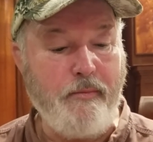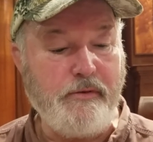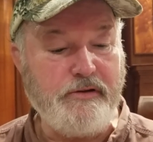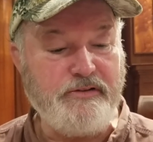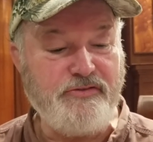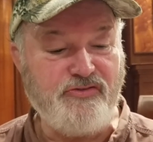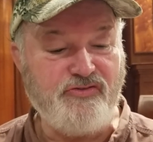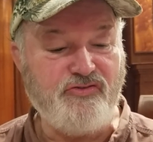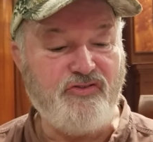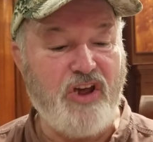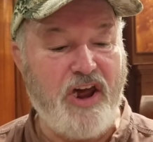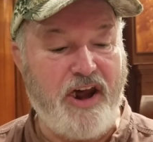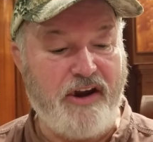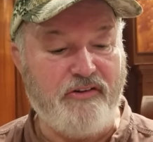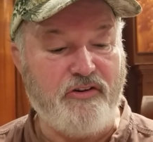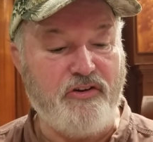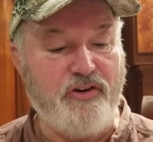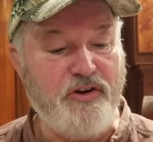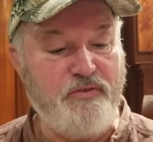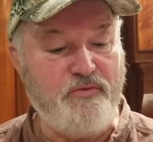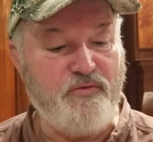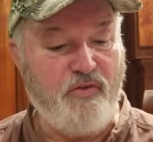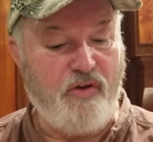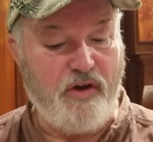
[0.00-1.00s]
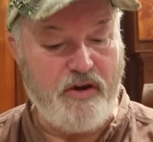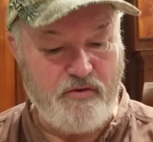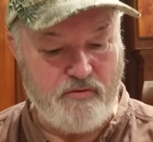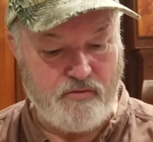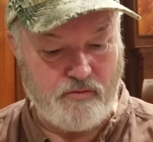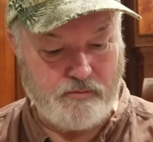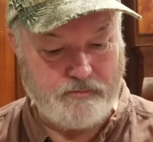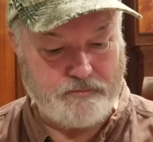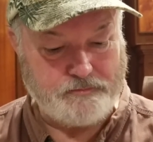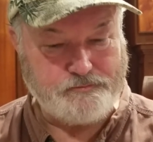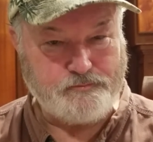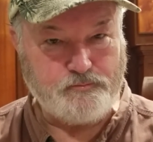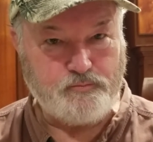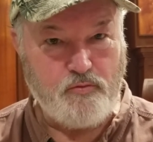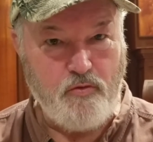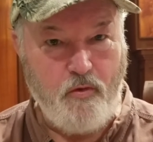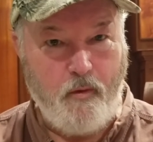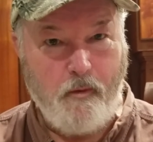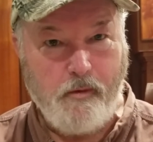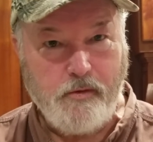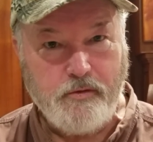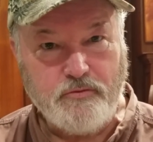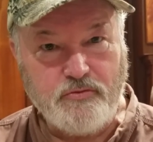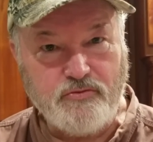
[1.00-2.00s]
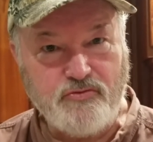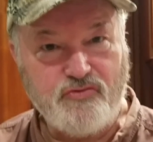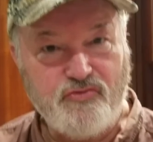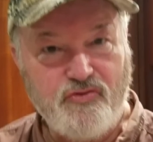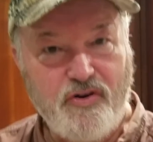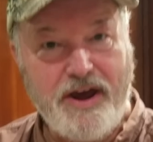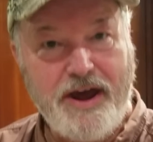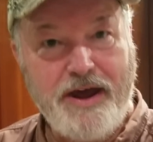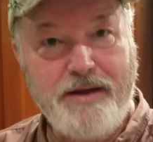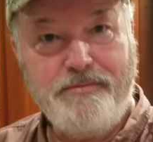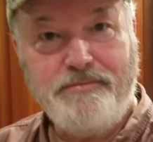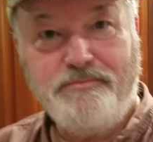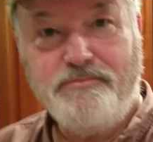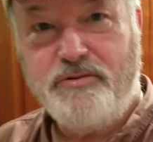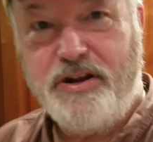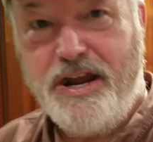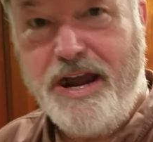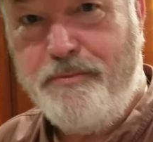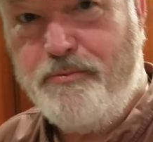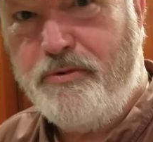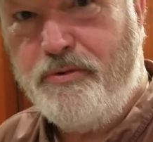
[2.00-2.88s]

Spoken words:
It's got a good flavor. Want to try it, camera